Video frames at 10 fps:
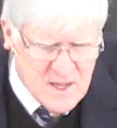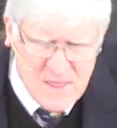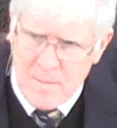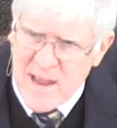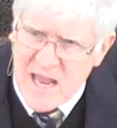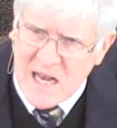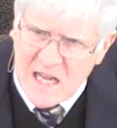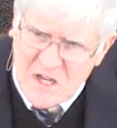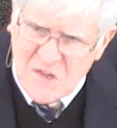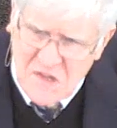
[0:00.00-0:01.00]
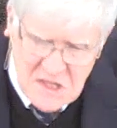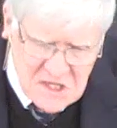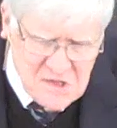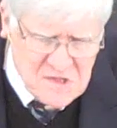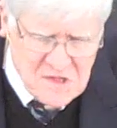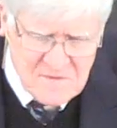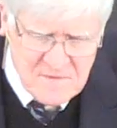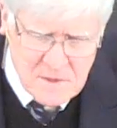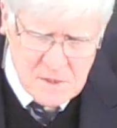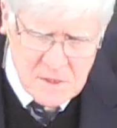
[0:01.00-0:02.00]
The man instantly
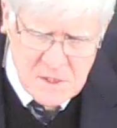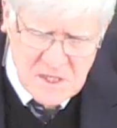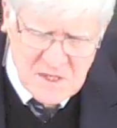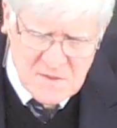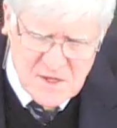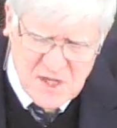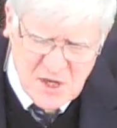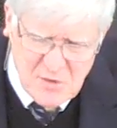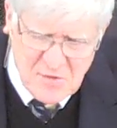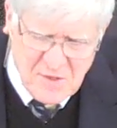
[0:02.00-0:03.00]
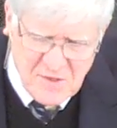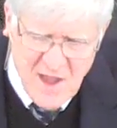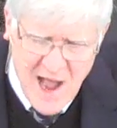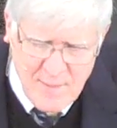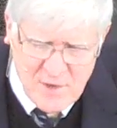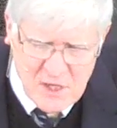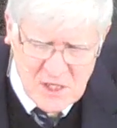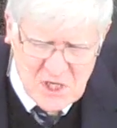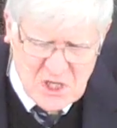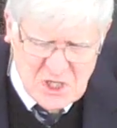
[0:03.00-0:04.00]
stiffened. The tears stopped.
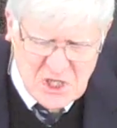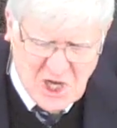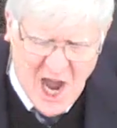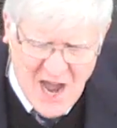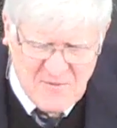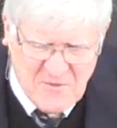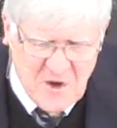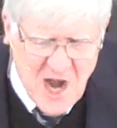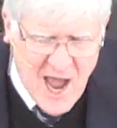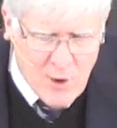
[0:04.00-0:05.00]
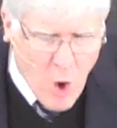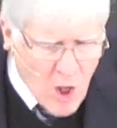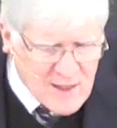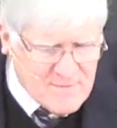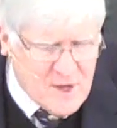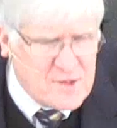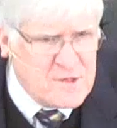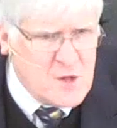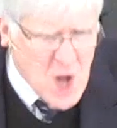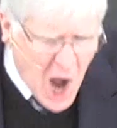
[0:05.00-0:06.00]
"God forgot all of
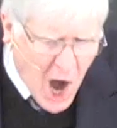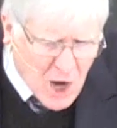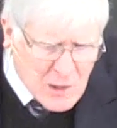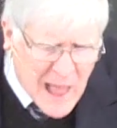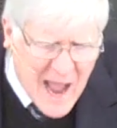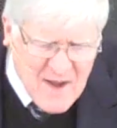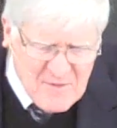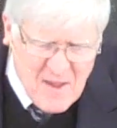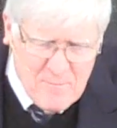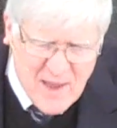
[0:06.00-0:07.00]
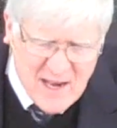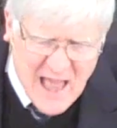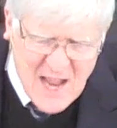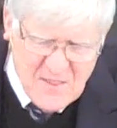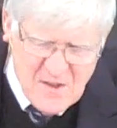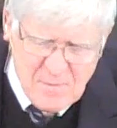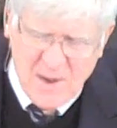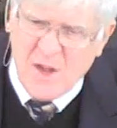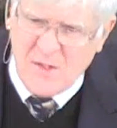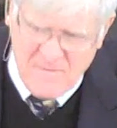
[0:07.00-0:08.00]
us. Our lives have been like this
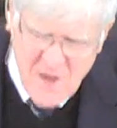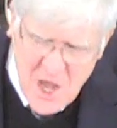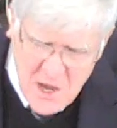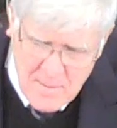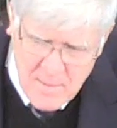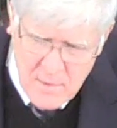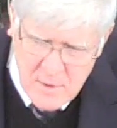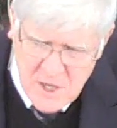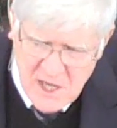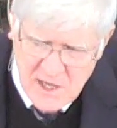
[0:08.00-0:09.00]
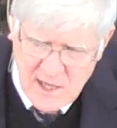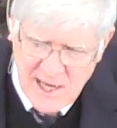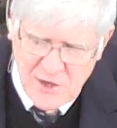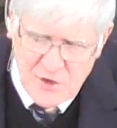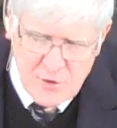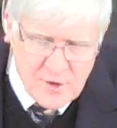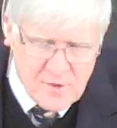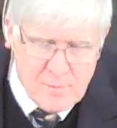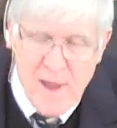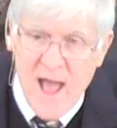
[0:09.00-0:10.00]
because of him." He turned
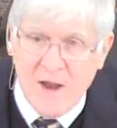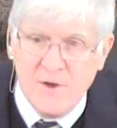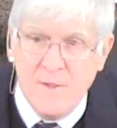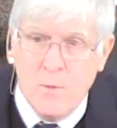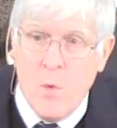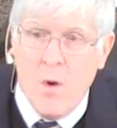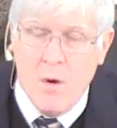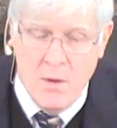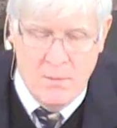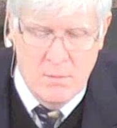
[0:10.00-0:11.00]
his back to the wall.